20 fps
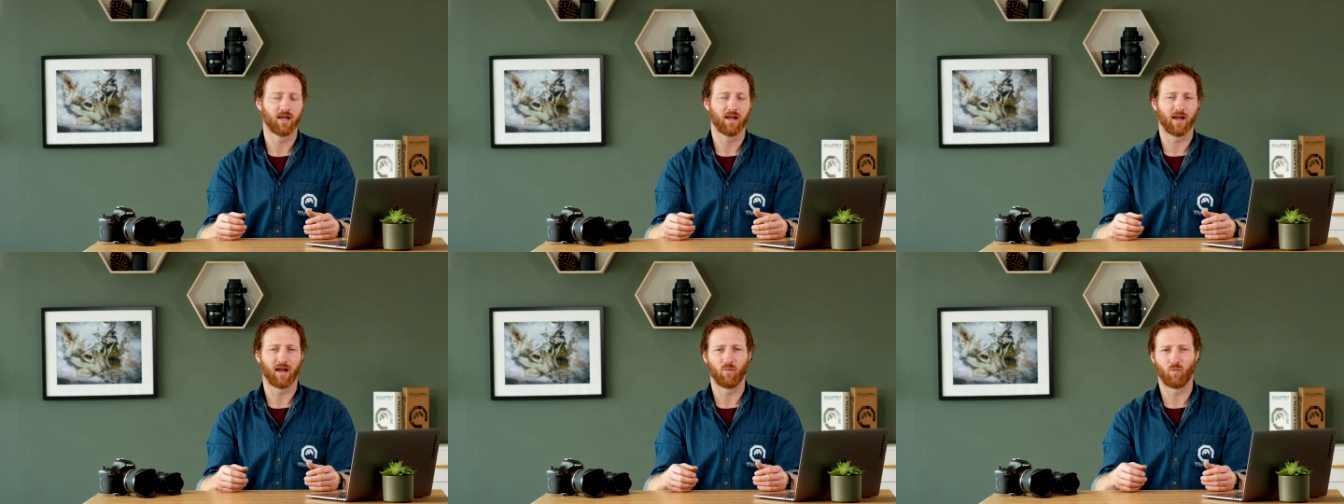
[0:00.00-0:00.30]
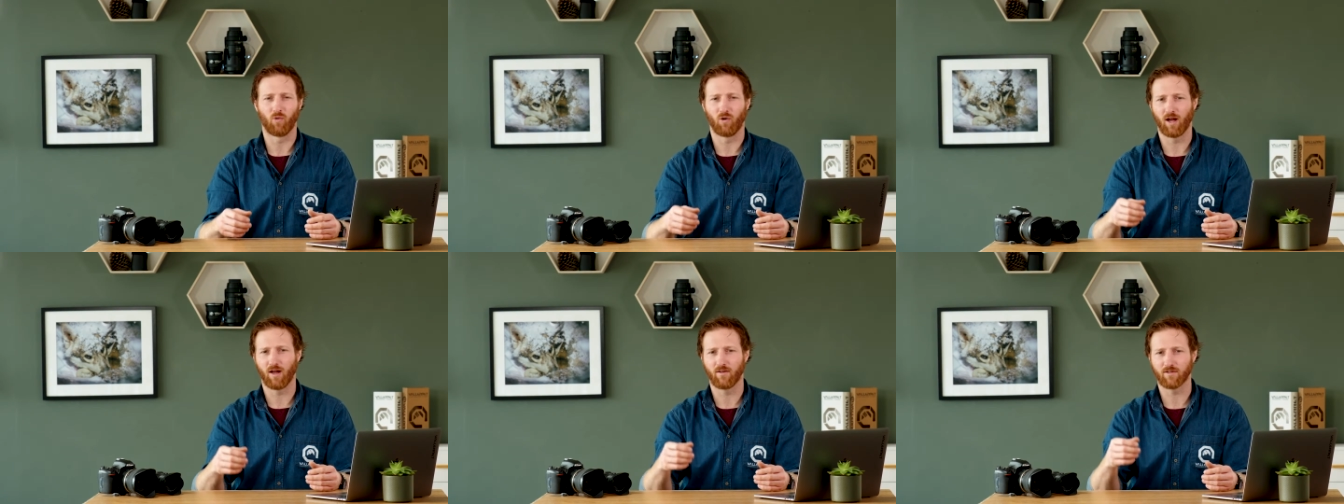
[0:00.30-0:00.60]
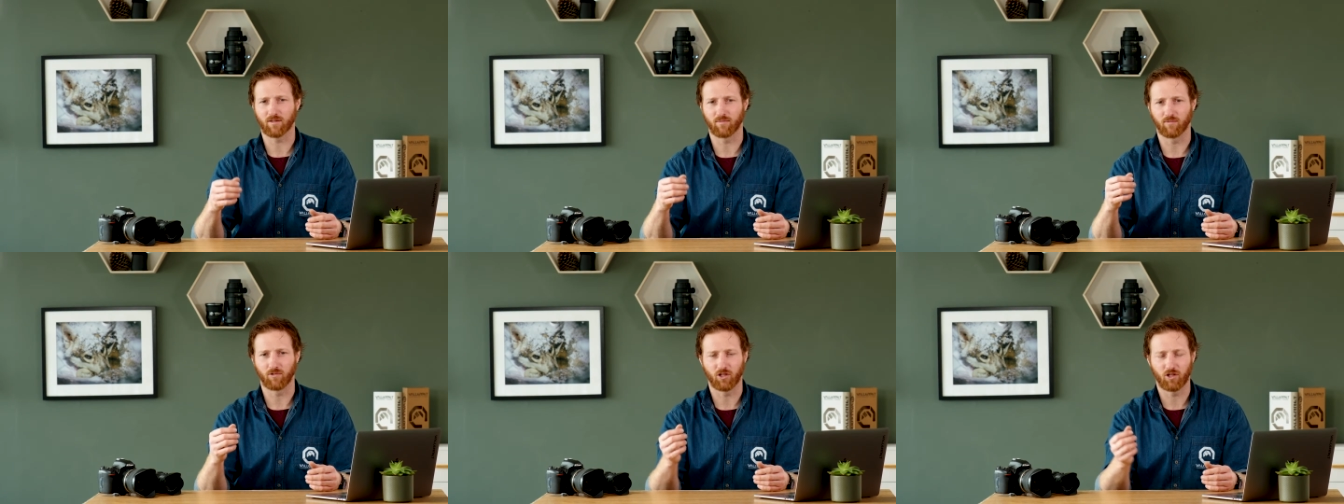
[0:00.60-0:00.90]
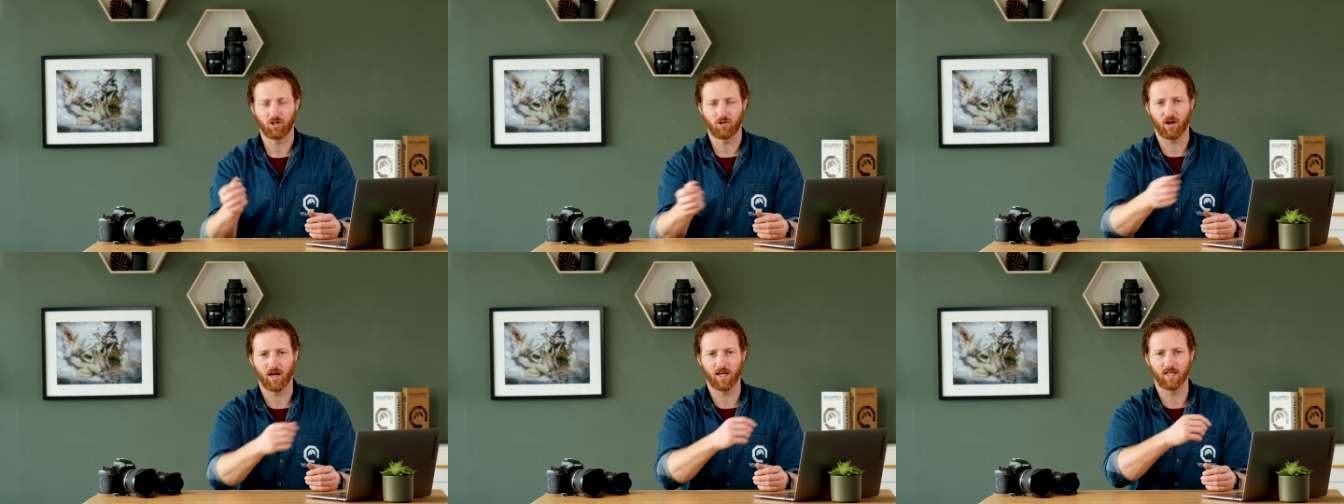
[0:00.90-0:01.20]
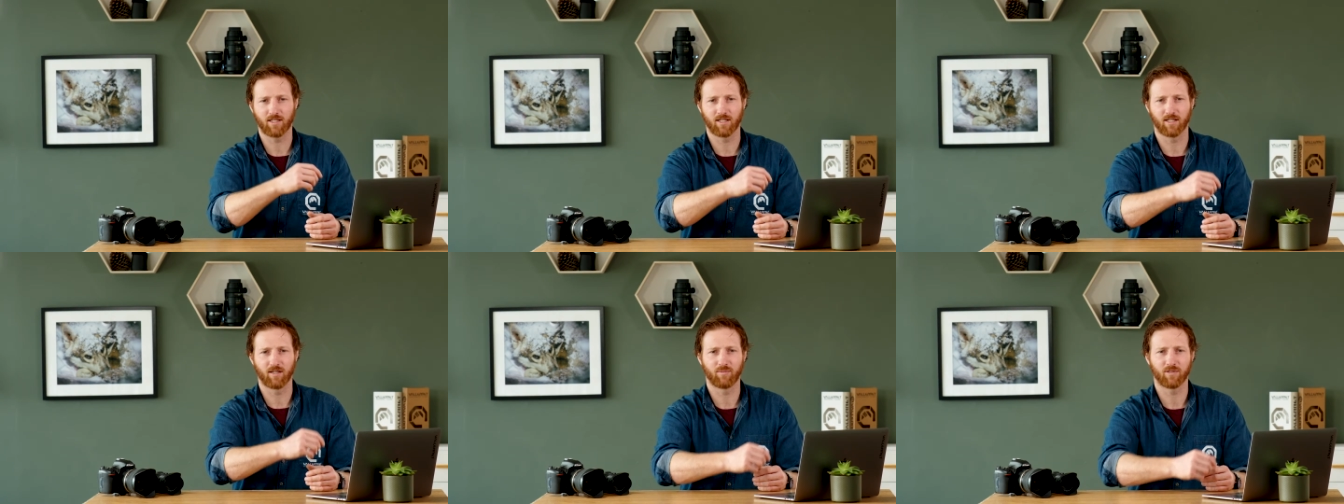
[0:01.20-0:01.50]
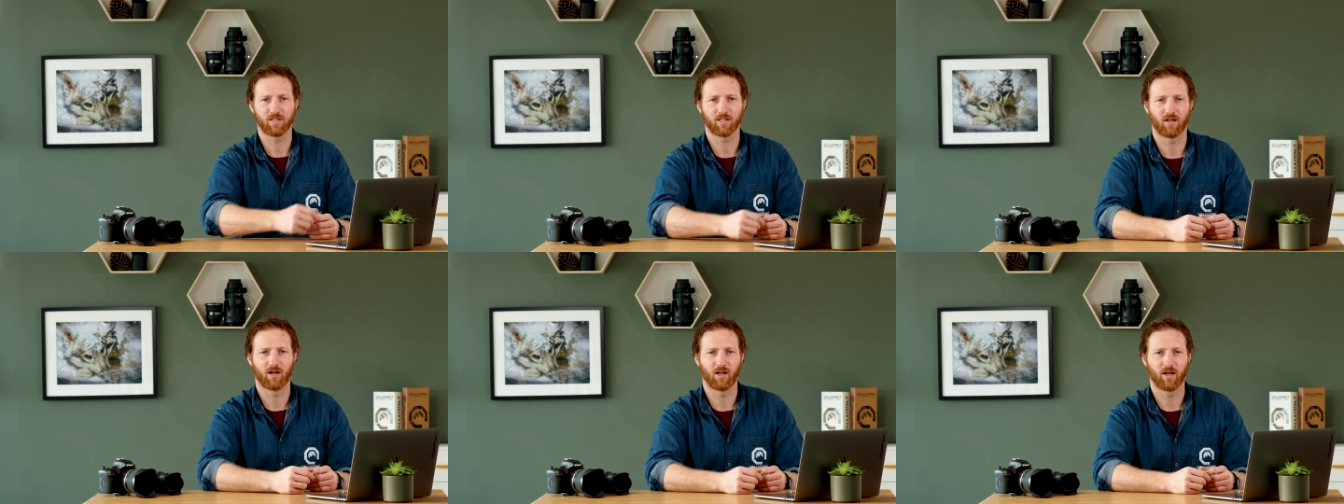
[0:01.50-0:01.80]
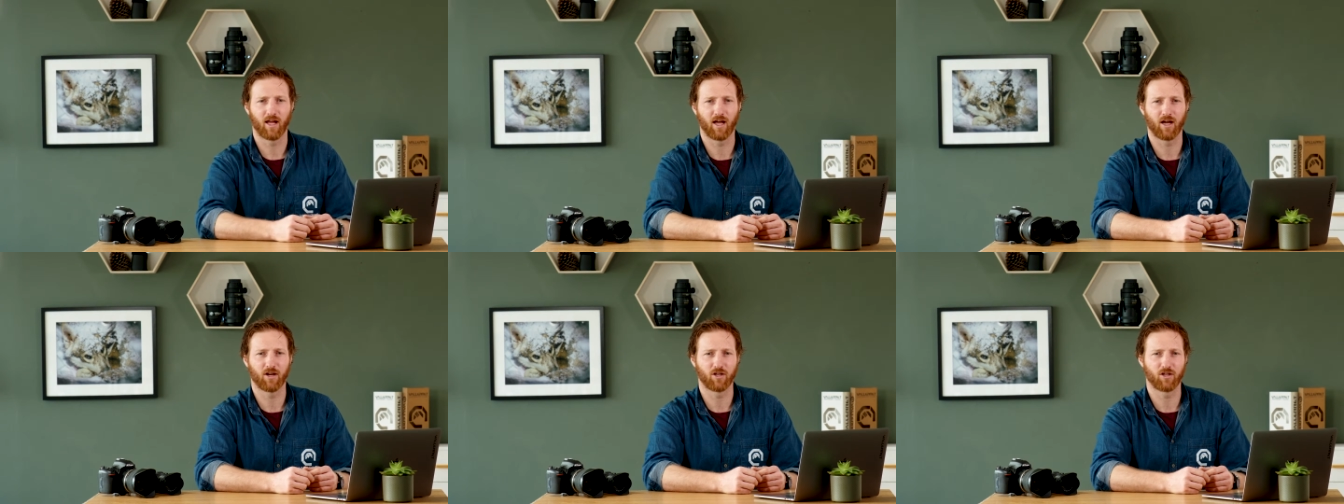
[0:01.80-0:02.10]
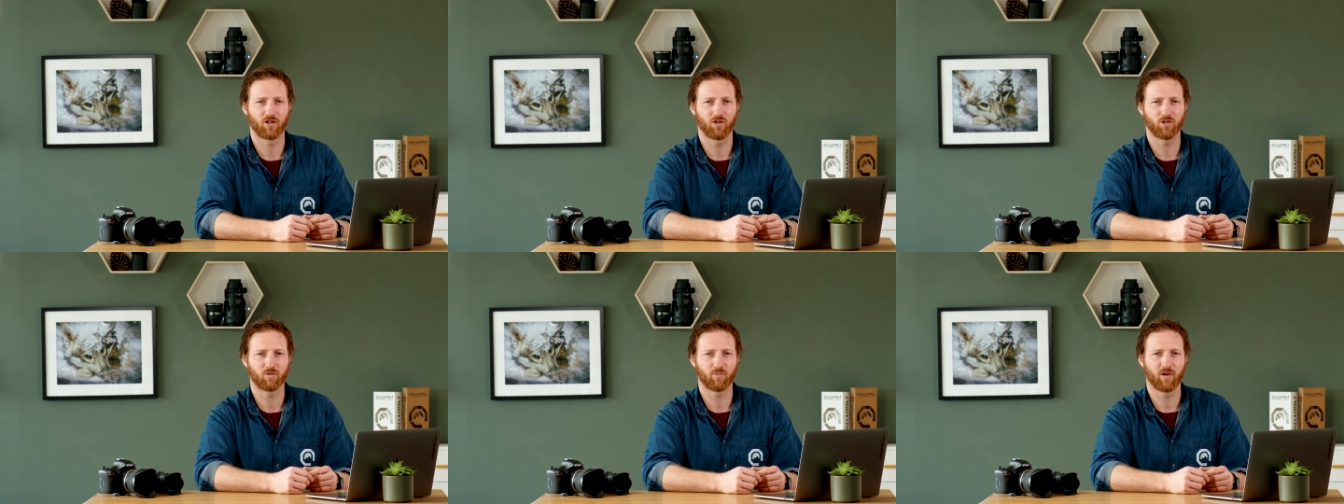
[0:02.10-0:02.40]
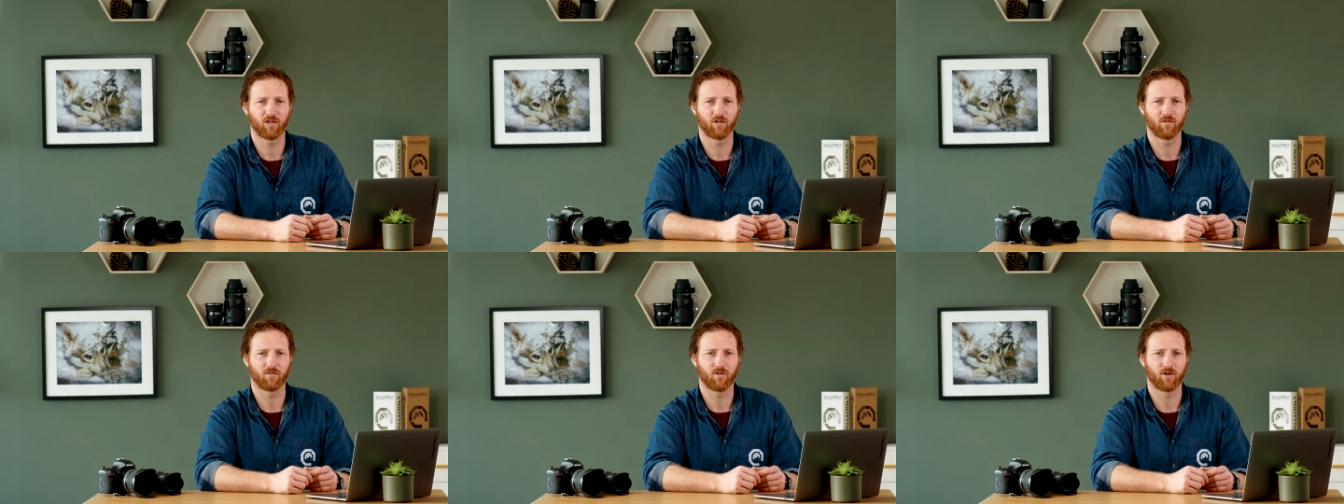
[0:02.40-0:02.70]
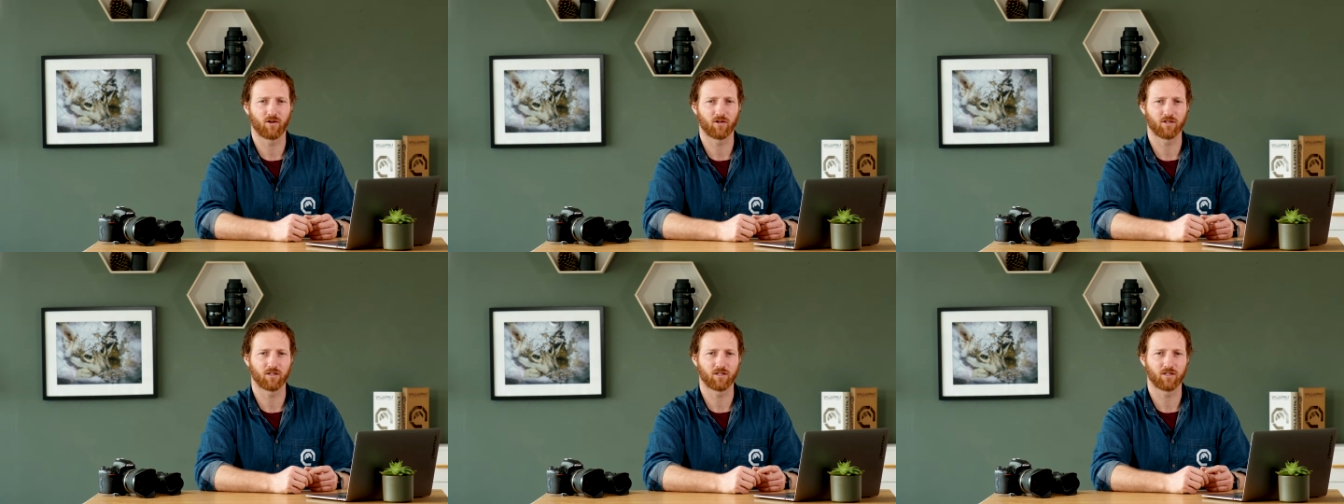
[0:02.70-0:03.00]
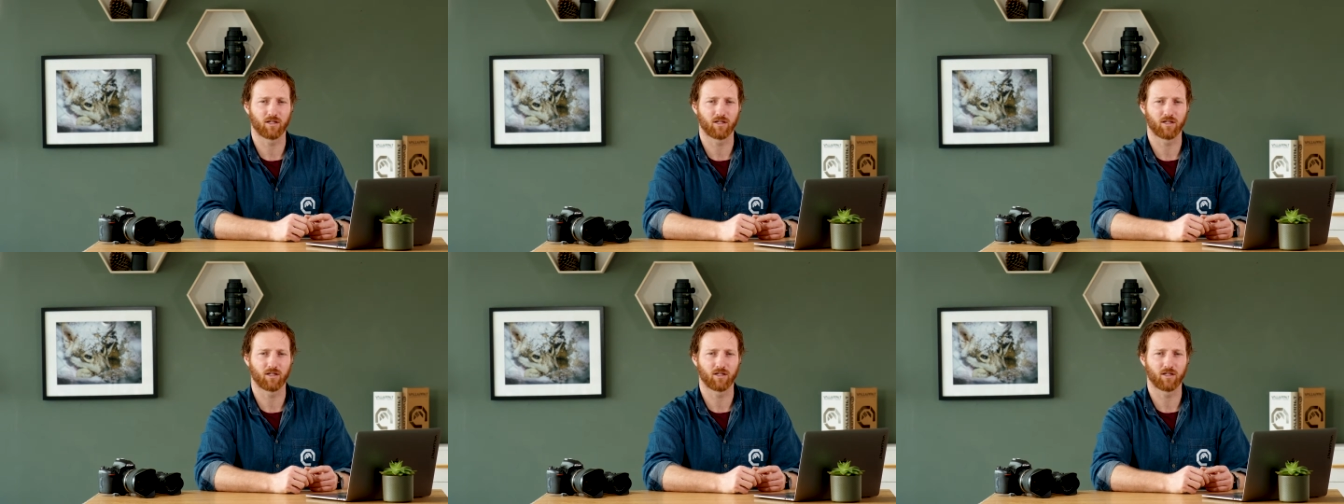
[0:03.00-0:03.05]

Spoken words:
and we'll have some great tips on how to use manual focus